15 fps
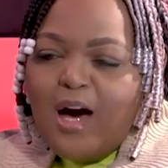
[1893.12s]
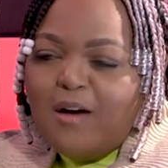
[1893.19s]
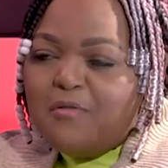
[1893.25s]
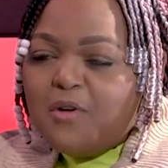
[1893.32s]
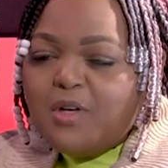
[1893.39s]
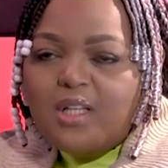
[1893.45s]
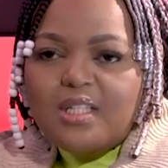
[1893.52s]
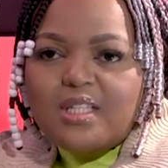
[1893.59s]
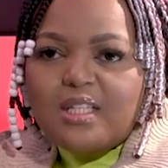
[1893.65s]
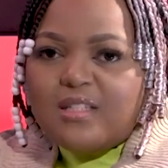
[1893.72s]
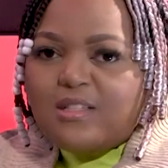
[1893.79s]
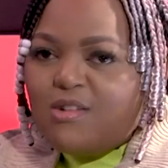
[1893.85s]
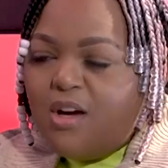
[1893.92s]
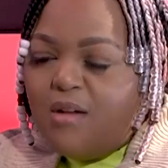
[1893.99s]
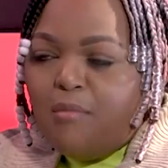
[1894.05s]
Folklore
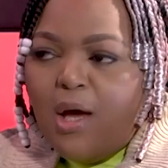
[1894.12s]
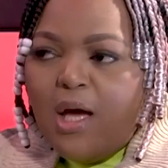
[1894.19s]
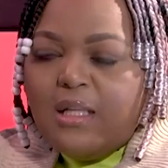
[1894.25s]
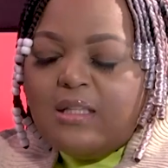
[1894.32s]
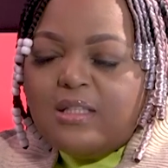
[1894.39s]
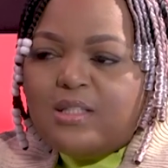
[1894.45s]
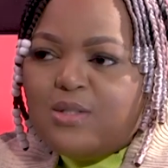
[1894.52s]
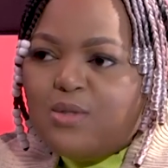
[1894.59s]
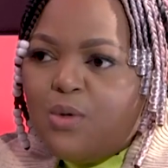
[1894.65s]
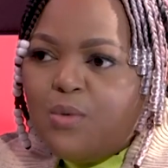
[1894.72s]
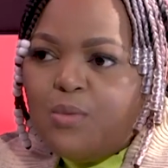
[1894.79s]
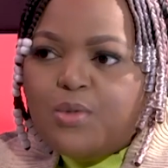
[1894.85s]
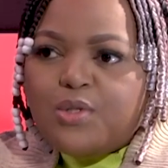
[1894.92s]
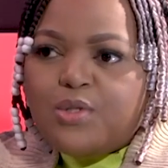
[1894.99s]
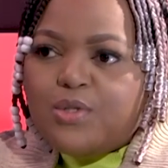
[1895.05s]
6th grade, man.
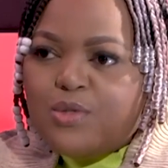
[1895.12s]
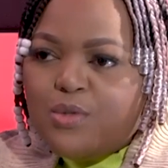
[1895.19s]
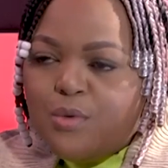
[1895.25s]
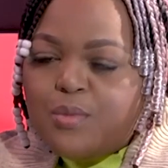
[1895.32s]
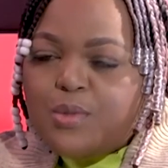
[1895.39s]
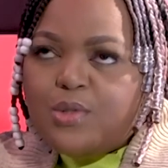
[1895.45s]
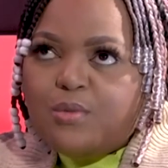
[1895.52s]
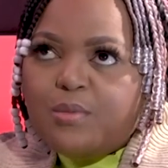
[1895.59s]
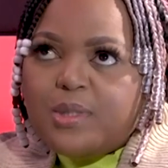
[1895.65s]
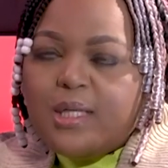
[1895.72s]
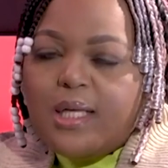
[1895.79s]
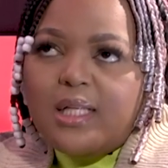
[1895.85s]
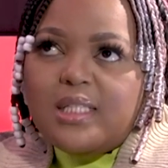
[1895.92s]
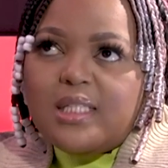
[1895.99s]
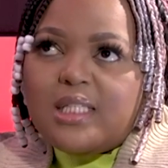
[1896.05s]
So super
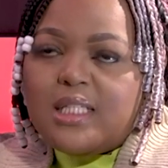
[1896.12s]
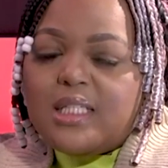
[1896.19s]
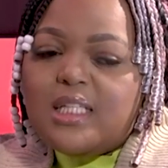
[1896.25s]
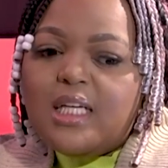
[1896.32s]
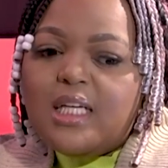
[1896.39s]
talented.